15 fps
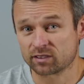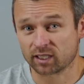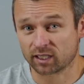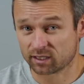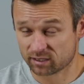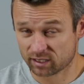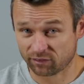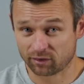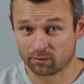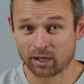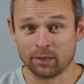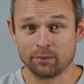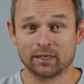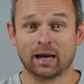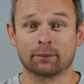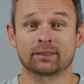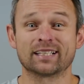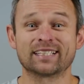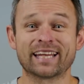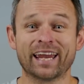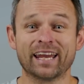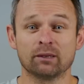6, 7, maybe up to
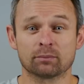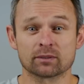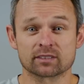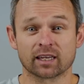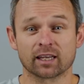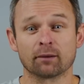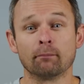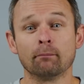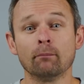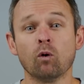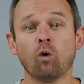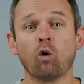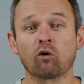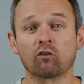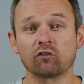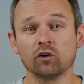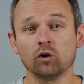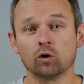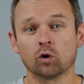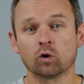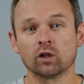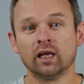10% more
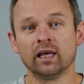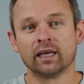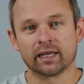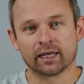fuel